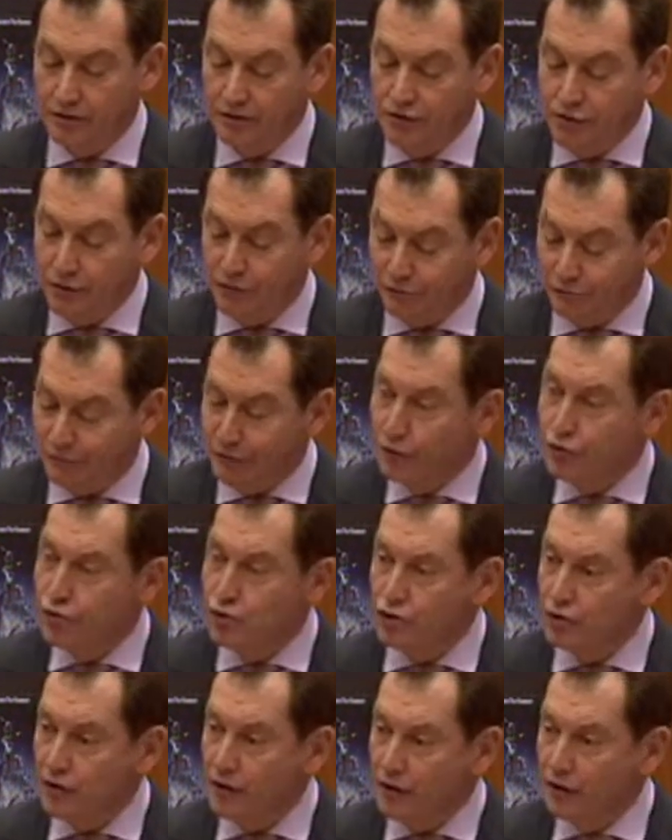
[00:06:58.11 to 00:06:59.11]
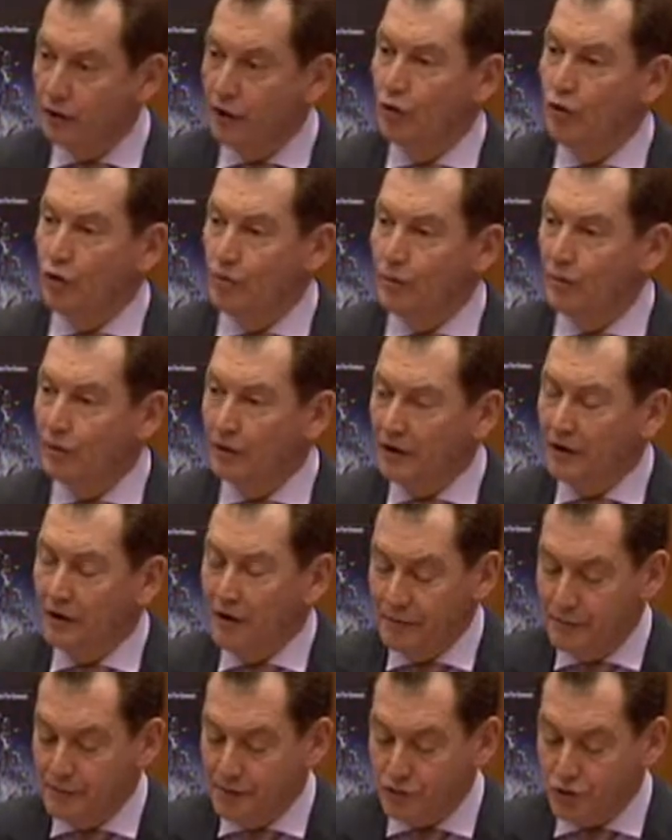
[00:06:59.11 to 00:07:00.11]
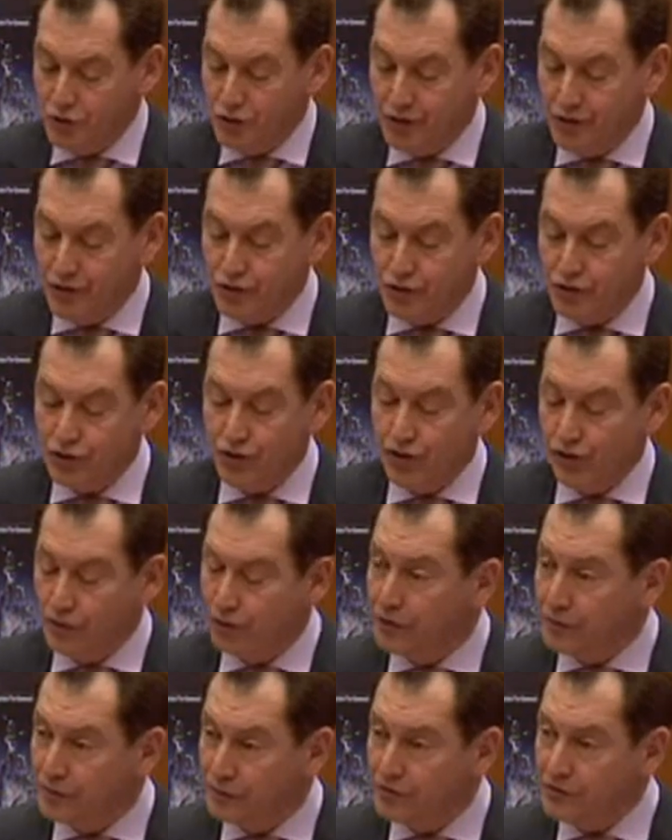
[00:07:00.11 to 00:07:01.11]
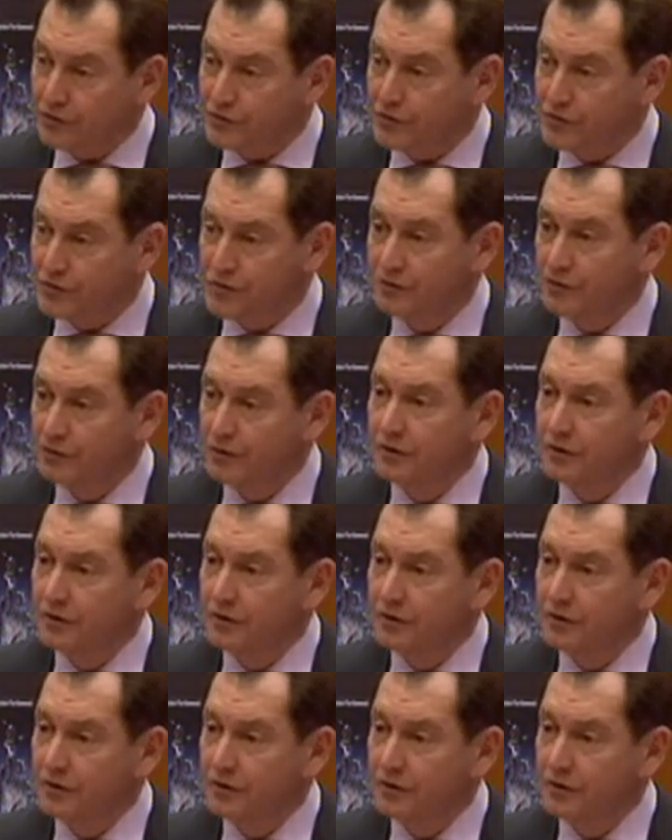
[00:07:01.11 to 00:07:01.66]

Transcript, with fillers: to future global climate change agreements,